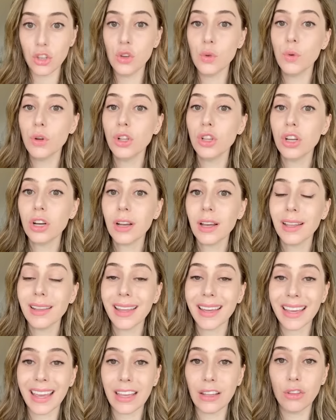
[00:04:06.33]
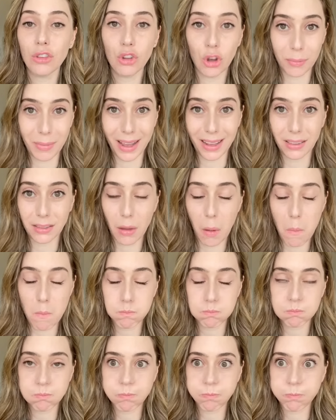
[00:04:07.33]
will look like a tomato,
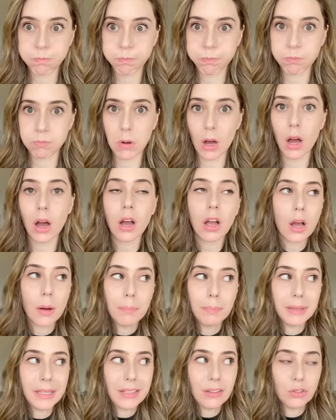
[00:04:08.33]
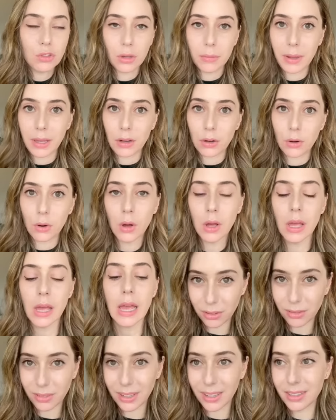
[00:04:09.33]
complete tomato.
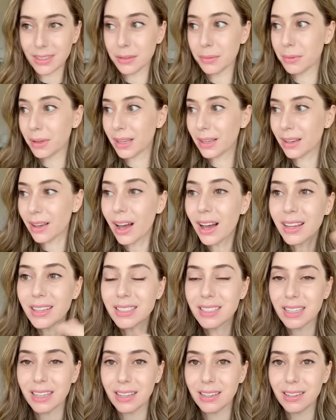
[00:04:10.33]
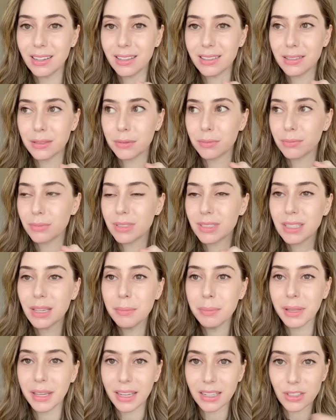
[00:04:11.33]
It's a cousin, it's a
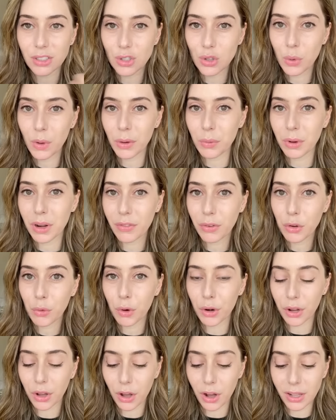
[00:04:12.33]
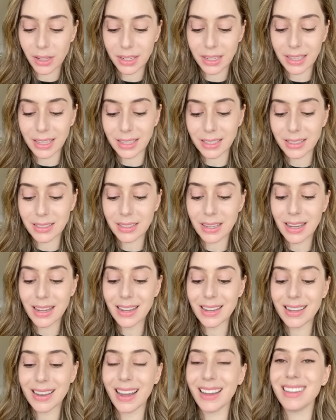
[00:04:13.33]
sibling, it's twin, whatever you want to call it, is
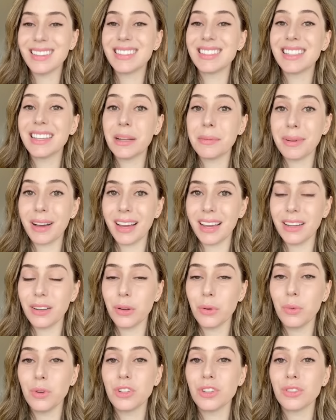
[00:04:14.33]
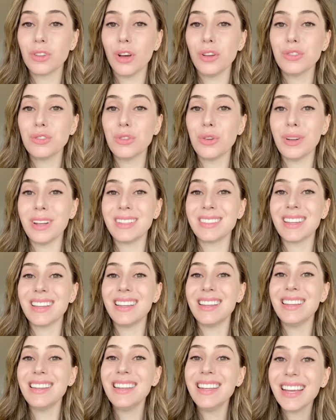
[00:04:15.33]
niacinamide, which is also known as
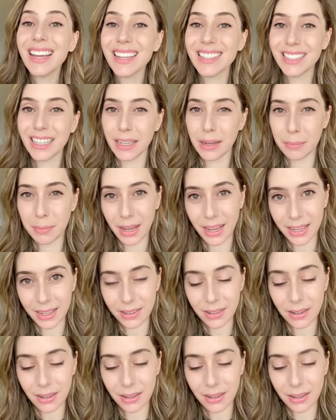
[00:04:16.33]
nicotinamide.